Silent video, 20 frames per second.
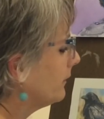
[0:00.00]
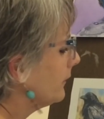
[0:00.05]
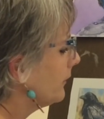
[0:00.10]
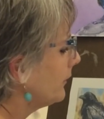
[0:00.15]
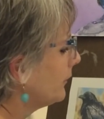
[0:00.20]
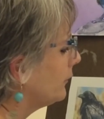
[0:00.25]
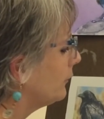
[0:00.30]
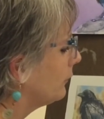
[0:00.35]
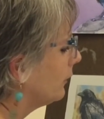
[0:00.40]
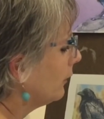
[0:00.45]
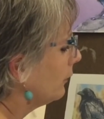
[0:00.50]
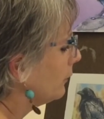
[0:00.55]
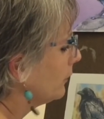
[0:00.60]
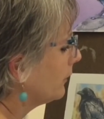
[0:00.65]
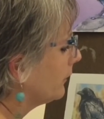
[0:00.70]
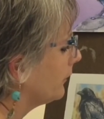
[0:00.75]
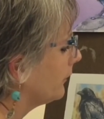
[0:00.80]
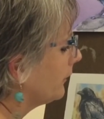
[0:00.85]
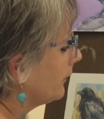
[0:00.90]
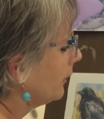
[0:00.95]
the
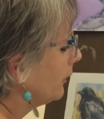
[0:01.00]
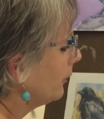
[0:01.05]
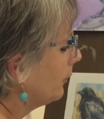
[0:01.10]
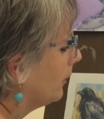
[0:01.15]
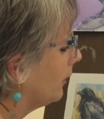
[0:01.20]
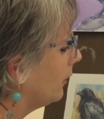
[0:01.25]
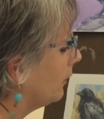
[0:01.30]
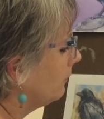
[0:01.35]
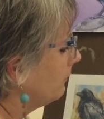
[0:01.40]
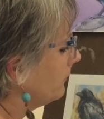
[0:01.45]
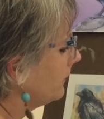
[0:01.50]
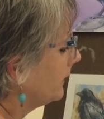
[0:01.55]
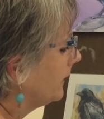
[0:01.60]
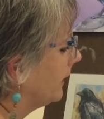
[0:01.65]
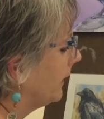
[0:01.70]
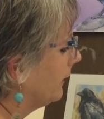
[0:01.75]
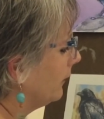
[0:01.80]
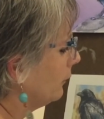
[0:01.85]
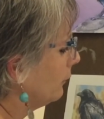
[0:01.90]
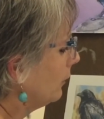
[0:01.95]
stroke, so hopefully
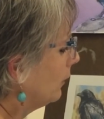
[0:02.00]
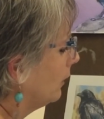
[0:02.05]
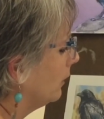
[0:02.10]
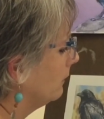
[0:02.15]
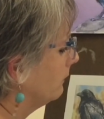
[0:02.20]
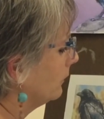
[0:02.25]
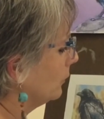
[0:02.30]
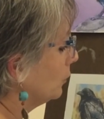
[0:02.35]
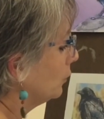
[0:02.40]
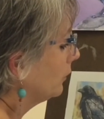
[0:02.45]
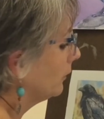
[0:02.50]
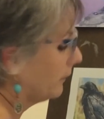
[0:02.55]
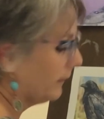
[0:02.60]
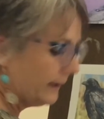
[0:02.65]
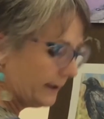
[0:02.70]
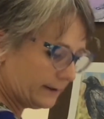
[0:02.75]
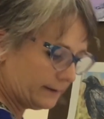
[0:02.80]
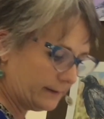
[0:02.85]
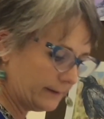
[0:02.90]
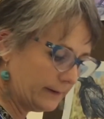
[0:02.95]
I don't overwork
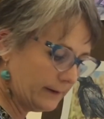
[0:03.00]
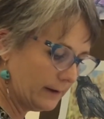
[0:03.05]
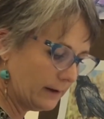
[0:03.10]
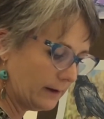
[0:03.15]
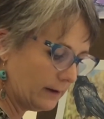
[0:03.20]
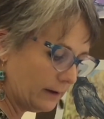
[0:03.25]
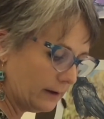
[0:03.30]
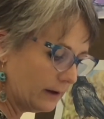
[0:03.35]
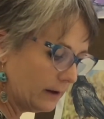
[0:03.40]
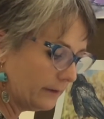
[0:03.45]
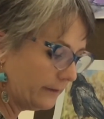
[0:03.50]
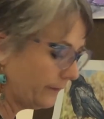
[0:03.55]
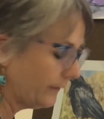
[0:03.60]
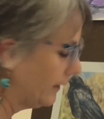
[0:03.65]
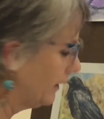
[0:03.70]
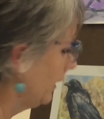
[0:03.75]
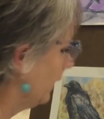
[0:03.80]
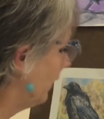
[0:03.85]
it, as I